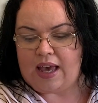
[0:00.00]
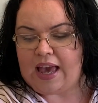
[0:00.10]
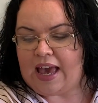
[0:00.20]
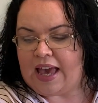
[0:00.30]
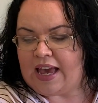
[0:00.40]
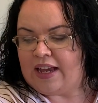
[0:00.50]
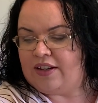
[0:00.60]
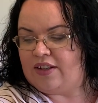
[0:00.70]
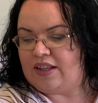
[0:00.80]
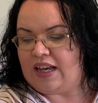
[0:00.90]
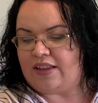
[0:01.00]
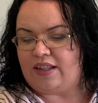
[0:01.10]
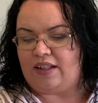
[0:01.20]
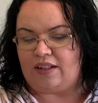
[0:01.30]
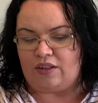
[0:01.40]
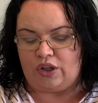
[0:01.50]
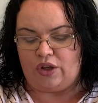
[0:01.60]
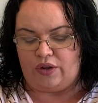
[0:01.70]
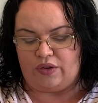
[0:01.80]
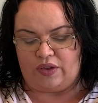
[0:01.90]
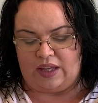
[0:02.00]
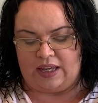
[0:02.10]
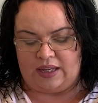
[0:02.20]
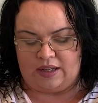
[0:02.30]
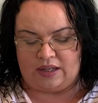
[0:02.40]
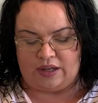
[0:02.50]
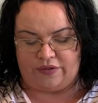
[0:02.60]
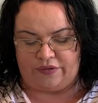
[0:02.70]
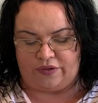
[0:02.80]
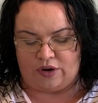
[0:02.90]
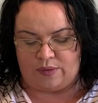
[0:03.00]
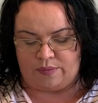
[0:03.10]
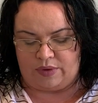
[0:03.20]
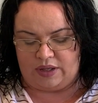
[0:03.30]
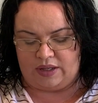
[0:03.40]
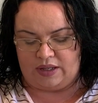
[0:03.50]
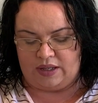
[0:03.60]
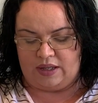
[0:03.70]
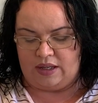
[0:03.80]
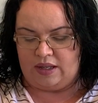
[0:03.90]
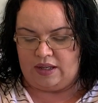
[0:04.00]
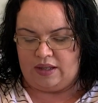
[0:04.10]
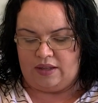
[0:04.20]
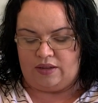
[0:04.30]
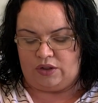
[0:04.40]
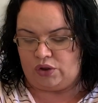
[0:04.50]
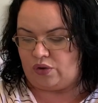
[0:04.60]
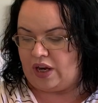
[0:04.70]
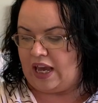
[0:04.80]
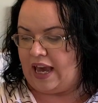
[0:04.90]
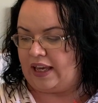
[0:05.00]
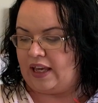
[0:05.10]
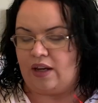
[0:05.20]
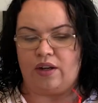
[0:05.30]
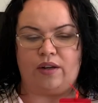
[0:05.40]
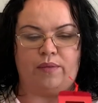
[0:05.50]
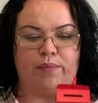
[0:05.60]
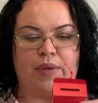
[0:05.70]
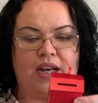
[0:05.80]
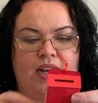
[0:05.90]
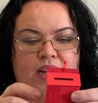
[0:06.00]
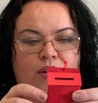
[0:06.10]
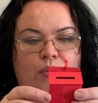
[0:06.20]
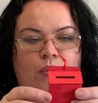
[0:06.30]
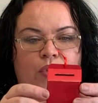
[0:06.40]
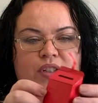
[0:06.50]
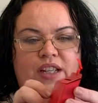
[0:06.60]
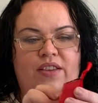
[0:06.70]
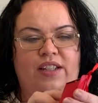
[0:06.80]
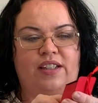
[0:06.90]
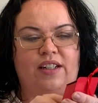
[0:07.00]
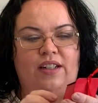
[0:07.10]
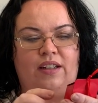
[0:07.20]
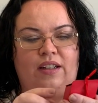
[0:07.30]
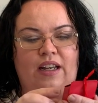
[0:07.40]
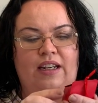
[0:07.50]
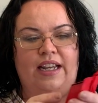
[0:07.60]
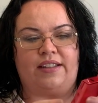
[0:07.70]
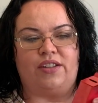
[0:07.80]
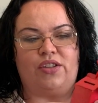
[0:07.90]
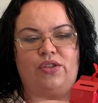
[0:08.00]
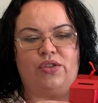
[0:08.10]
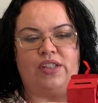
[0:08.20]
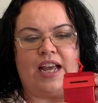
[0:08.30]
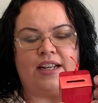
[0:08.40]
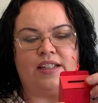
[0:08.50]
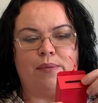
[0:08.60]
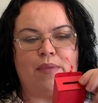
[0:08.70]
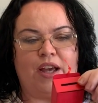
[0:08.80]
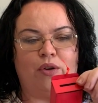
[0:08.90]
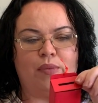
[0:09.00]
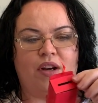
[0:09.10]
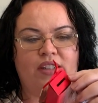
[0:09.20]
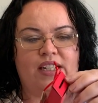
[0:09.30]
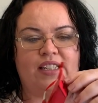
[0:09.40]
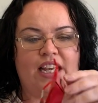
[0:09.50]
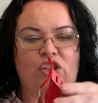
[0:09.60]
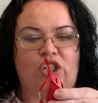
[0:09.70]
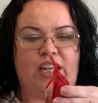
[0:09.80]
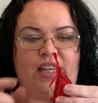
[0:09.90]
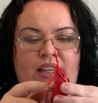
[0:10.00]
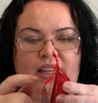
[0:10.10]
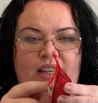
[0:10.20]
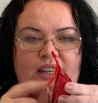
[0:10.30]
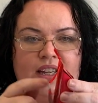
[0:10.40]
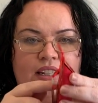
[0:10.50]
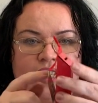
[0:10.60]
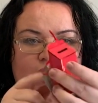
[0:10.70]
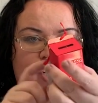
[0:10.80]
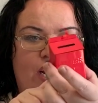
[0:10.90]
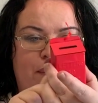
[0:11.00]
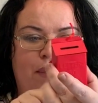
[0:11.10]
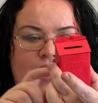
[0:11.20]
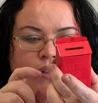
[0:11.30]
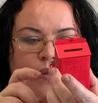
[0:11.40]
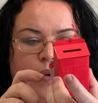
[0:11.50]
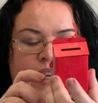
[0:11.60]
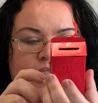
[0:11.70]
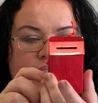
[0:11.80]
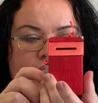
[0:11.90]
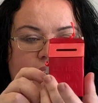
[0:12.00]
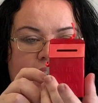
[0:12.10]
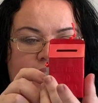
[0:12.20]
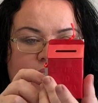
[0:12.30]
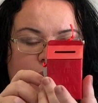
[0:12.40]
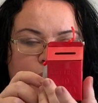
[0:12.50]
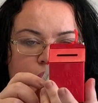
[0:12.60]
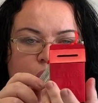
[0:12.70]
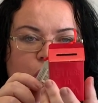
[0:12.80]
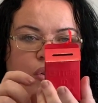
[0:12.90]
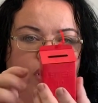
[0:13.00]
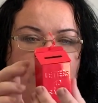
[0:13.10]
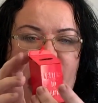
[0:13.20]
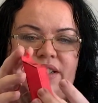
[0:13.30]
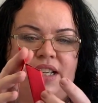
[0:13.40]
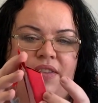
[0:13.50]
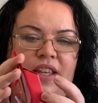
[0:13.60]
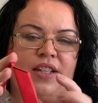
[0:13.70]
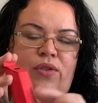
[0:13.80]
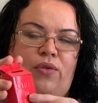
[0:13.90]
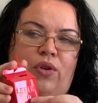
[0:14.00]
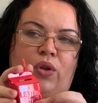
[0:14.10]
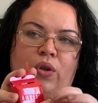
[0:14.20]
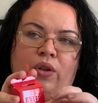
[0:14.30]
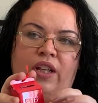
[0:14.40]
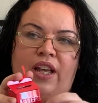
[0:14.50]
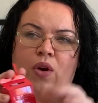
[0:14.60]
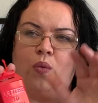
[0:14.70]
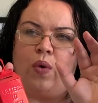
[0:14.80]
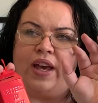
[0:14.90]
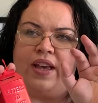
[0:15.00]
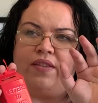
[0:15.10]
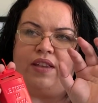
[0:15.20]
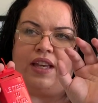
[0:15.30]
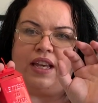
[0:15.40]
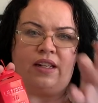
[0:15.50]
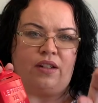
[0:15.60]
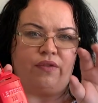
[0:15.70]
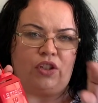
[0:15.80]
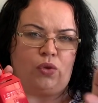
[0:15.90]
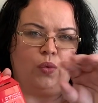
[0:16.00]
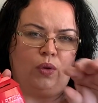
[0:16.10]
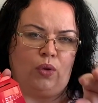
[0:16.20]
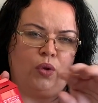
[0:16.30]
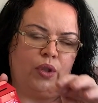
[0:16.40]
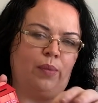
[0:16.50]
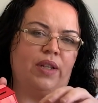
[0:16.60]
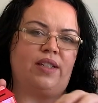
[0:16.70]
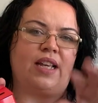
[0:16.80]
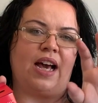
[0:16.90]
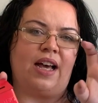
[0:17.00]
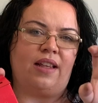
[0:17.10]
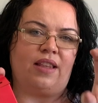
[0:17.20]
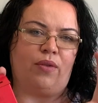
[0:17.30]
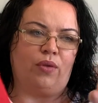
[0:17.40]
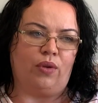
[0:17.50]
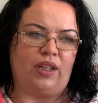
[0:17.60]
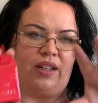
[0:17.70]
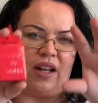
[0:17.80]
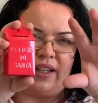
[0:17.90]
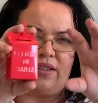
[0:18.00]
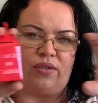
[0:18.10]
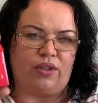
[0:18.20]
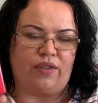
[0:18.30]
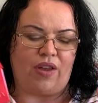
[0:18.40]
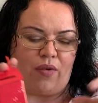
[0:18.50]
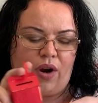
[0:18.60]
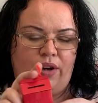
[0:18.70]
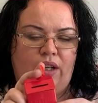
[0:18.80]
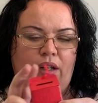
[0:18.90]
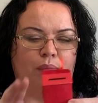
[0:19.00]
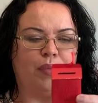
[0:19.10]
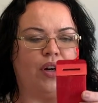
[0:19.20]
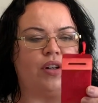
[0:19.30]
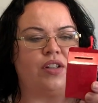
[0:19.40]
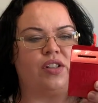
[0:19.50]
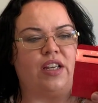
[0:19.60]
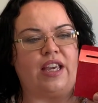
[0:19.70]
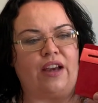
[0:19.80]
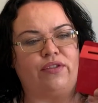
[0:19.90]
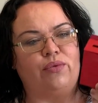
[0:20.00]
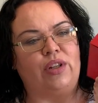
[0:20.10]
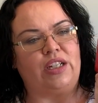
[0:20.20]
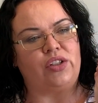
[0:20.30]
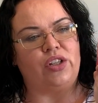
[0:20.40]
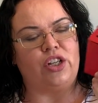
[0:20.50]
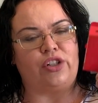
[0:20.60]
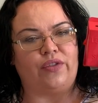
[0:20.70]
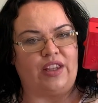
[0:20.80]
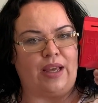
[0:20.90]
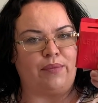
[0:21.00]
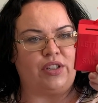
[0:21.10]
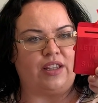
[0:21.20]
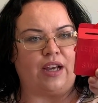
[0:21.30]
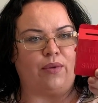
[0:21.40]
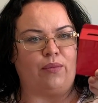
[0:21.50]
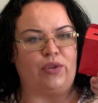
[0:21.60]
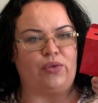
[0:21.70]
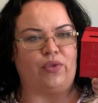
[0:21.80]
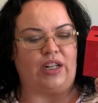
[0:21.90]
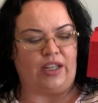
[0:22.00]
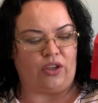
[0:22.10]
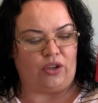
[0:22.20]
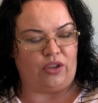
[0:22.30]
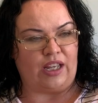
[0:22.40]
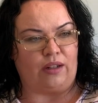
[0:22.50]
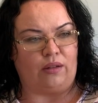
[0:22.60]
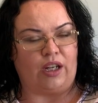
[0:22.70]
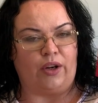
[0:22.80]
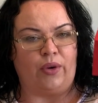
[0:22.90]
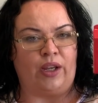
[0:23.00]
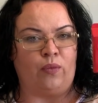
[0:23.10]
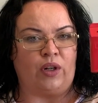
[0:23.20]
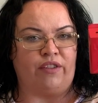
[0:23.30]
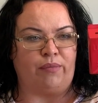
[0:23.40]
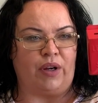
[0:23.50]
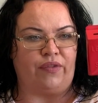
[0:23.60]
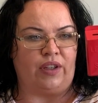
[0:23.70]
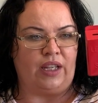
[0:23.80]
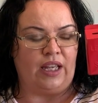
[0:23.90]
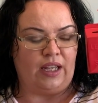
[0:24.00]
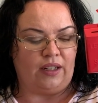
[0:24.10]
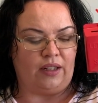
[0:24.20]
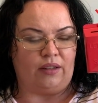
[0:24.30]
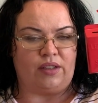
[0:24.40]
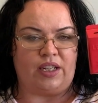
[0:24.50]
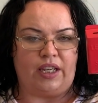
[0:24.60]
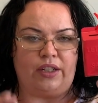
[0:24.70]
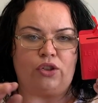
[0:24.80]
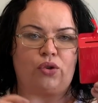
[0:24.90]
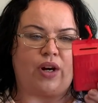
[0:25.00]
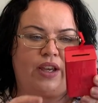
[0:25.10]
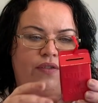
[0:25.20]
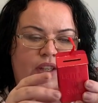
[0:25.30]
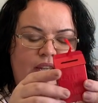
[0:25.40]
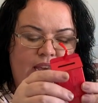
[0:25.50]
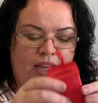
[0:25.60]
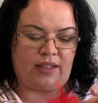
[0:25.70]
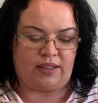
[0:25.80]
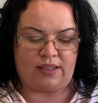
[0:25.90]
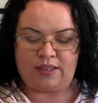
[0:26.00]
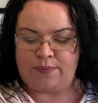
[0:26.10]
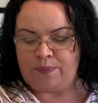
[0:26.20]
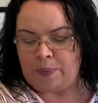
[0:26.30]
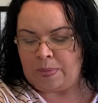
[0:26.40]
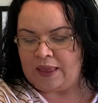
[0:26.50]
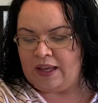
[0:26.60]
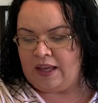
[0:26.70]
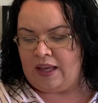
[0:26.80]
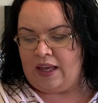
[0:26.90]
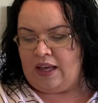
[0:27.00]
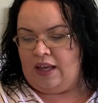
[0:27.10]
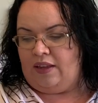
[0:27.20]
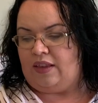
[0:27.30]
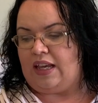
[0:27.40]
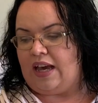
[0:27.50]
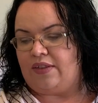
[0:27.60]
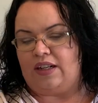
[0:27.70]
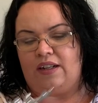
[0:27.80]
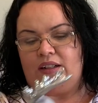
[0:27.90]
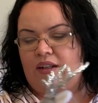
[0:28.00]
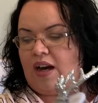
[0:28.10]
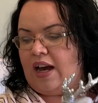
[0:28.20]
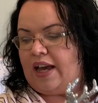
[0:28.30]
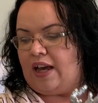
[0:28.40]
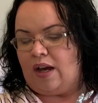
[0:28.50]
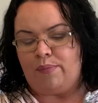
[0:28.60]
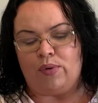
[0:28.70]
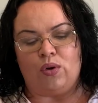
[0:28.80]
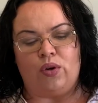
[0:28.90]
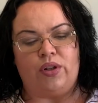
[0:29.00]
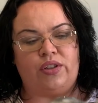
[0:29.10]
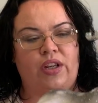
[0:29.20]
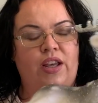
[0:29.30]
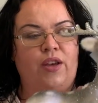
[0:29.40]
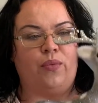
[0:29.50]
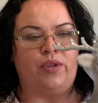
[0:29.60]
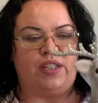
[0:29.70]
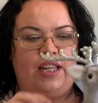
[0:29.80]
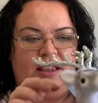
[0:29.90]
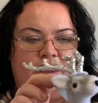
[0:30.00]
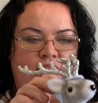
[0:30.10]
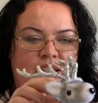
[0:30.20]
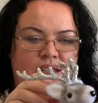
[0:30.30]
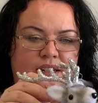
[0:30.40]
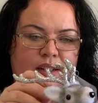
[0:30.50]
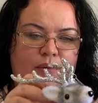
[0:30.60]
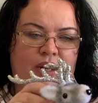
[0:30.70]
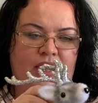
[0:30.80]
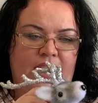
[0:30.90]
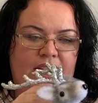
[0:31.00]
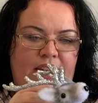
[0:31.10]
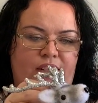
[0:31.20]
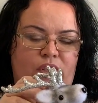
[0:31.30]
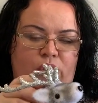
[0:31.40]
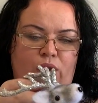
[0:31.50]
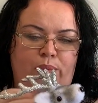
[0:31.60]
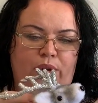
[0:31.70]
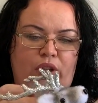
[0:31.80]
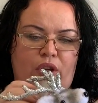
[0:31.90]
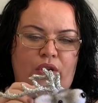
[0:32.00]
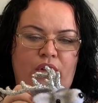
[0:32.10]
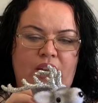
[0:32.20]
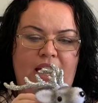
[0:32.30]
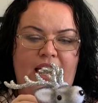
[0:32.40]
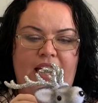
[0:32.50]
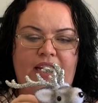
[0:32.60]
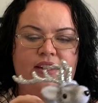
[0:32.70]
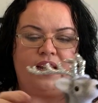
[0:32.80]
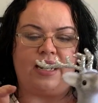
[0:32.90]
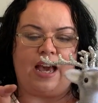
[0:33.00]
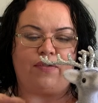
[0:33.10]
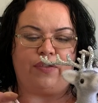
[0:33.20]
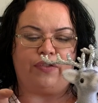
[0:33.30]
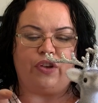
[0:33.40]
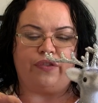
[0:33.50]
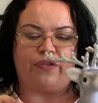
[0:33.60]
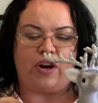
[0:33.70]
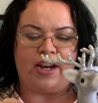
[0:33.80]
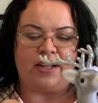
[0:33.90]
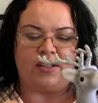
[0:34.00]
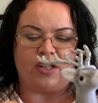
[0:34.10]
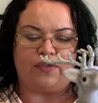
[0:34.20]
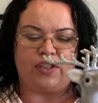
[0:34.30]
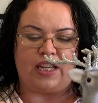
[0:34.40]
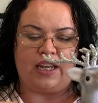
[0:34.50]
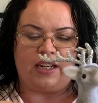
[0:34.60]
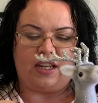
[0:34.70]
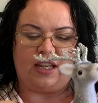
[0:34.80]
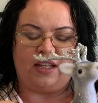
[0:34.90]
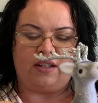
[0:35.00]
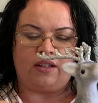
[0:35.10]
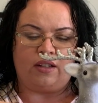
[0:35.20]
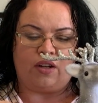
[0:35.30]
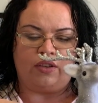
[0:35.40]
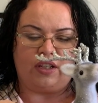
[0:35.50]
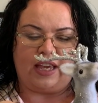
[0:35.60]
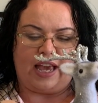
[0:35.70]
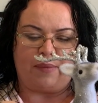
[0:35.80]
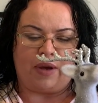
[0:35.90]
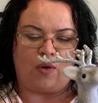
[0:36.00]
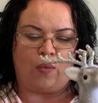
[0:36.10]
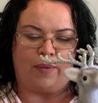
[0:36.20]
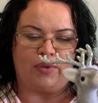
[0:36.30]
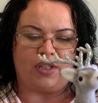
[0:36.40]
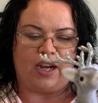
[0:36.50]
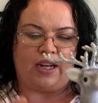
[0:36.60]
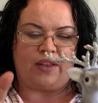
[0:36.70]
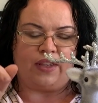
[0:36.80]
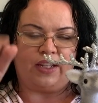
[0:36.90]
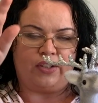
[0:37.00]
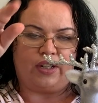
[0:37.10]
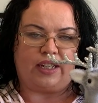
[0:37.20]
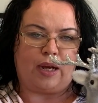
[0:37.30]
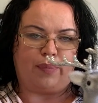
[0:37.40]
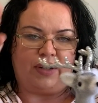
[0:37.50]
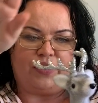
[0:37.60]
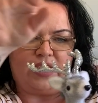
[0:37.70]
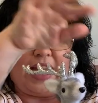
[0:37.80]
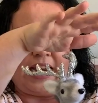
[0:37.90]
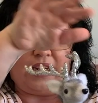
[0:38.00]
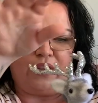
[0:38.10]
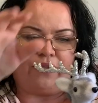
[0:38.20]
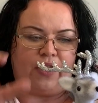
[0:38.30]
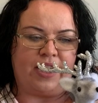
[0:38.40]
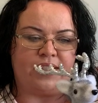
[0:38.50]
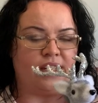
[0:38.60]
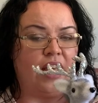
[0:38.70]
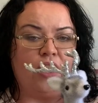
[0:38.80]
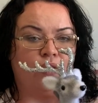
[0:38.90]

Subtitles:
And the other little cute thing from the tree hanging part was this little letters to Santa mailbox. It's actually a metal one, and that was $2. And these are all where the individual ornaments are. They're all in like sort of their own little box, so you have to really search for them. So that one was really cute. That will go in one of my little tiered tray vignettes. The other little guy I bought was this little one. He is super cute. He did have a few friends I've seen on the Kmart website. I think he's got a couple of standing friends.